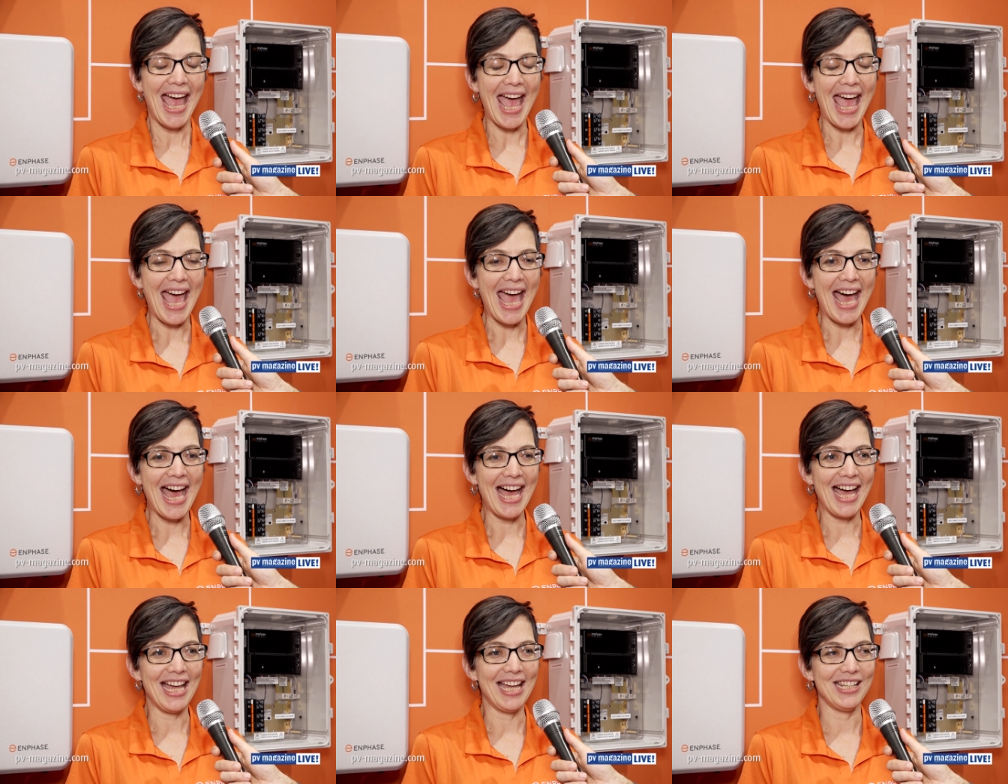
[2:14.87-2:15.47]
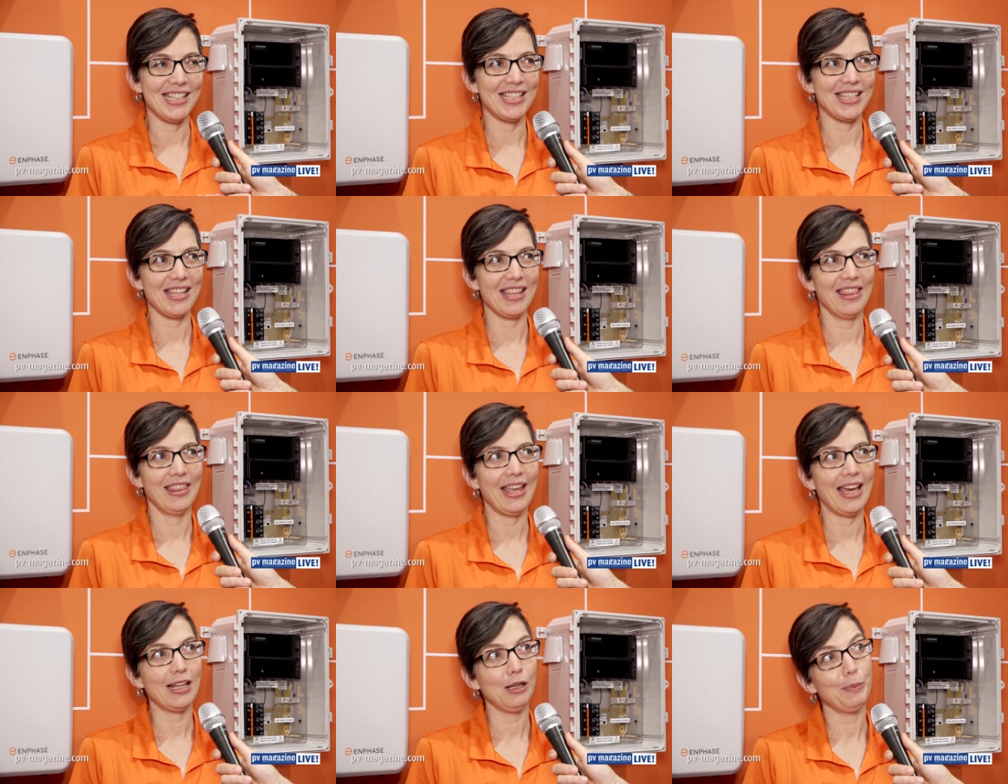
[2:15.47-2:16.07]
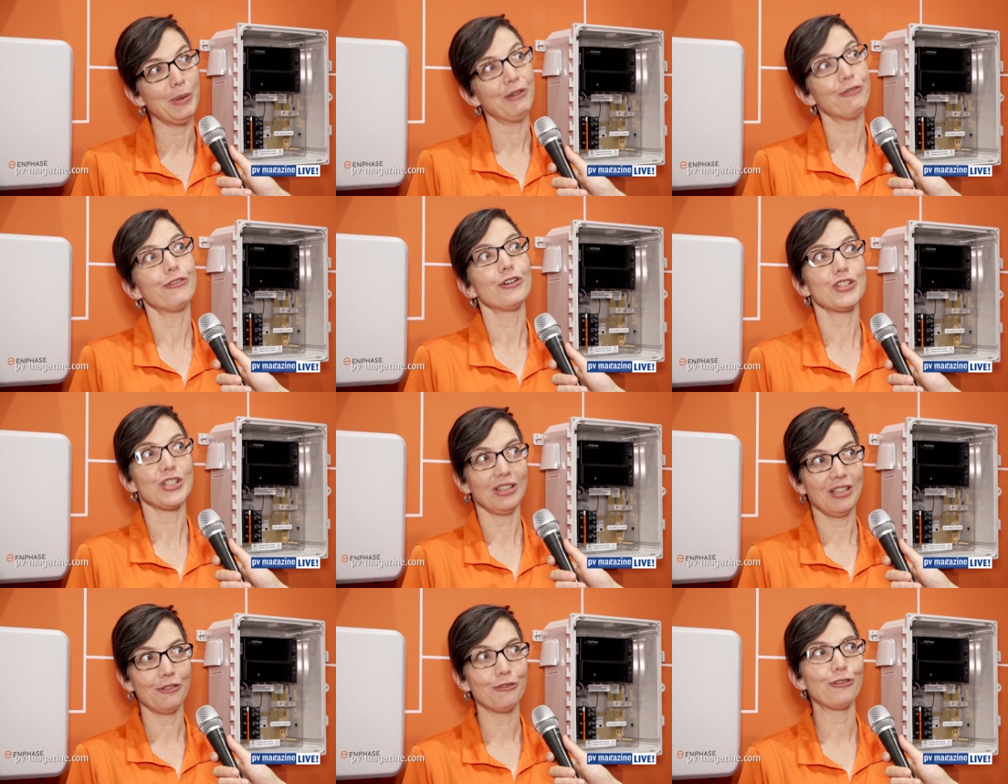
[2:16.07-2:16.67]
And that'll be for
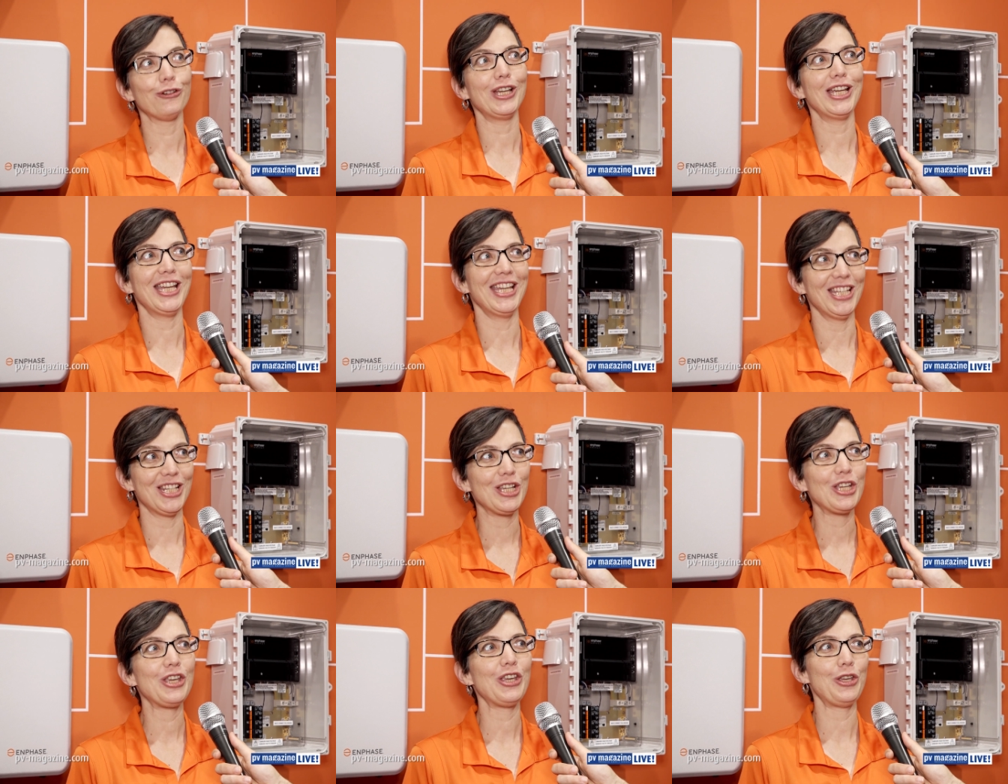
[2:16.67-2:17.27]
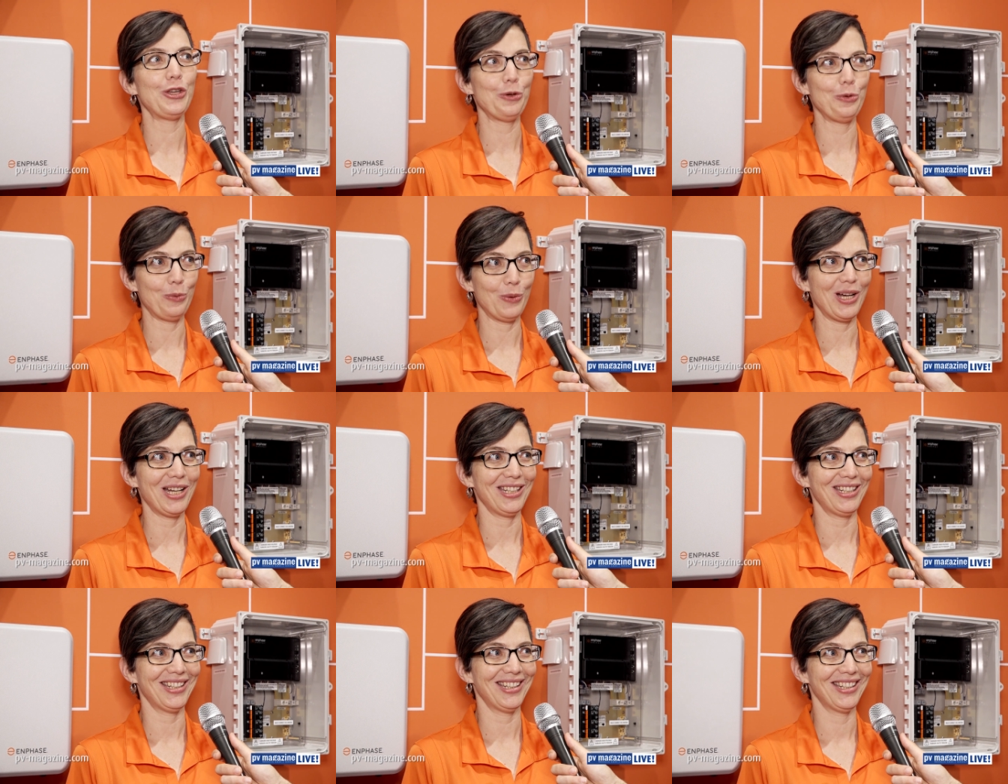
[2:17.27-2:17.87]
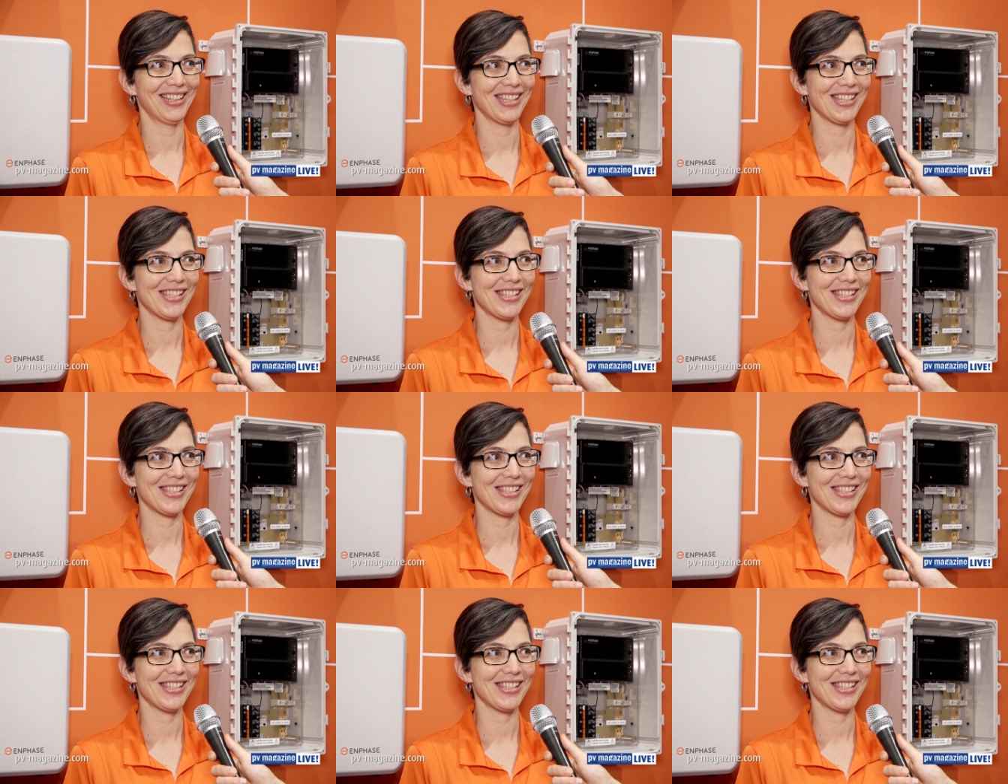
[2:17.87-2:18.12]
delivery in Q one.